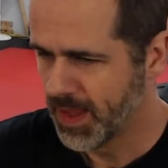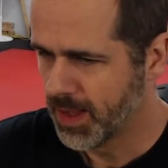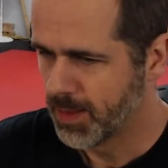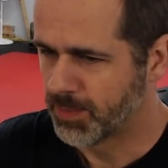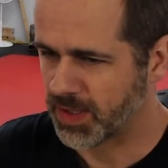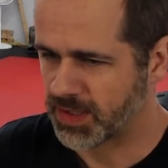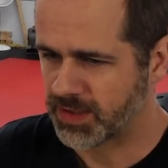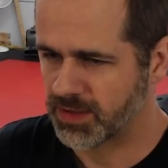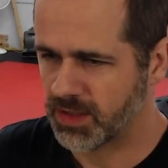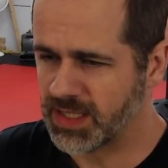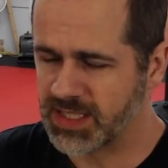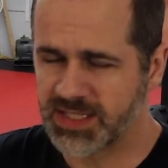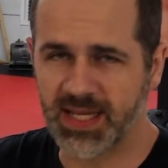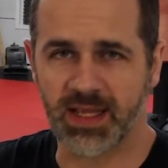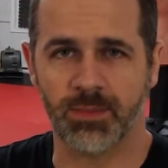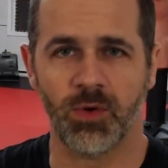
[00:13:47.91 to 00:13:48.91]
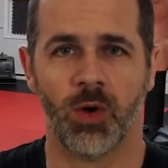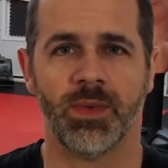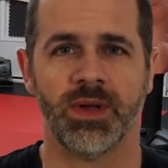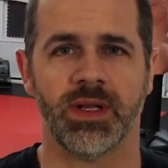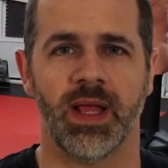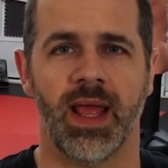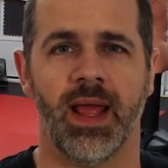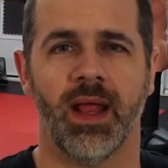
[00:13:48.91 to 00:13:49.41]
But let's take a moment
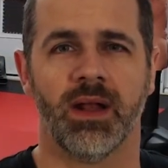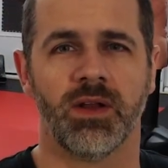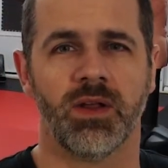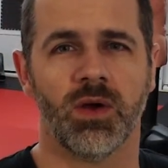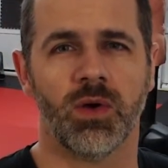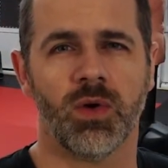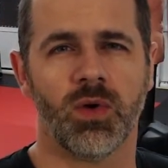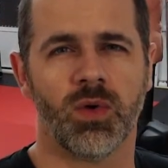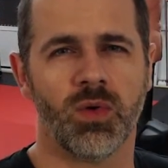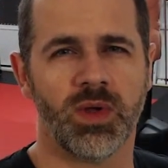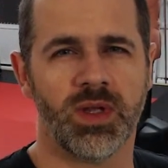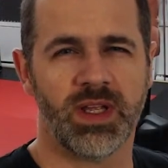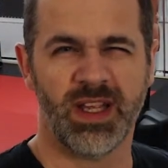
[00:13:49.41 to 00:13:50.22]
and go